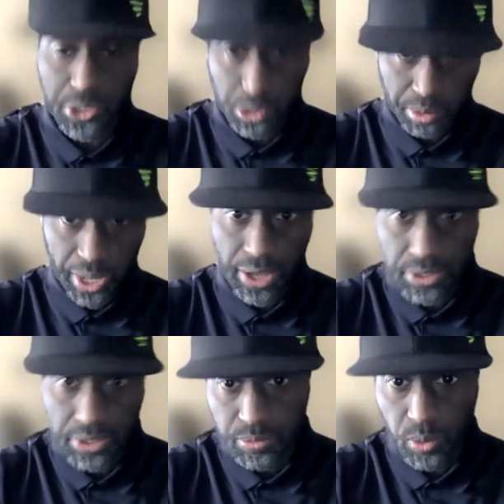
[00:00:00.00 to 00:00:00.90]
other
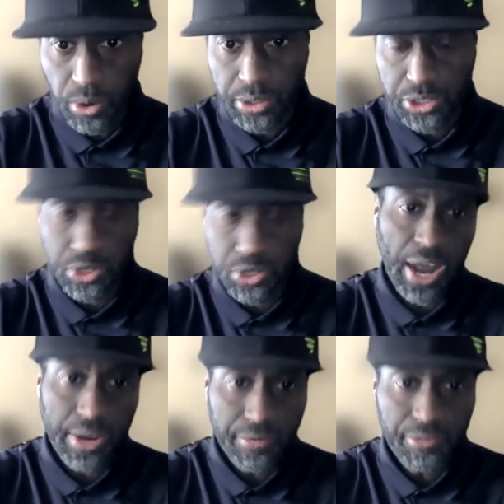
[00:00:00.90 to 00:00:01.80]
displays which
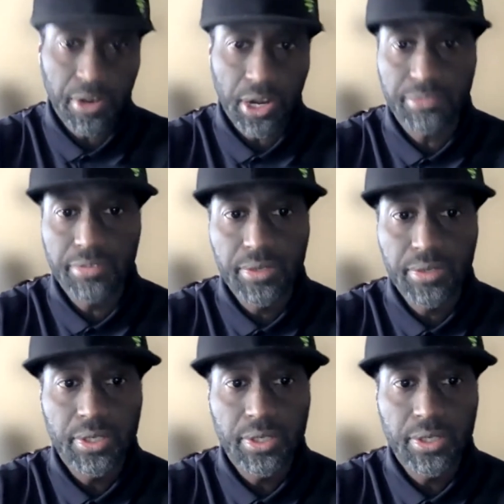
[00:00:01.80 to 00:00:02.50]
they're not in front of.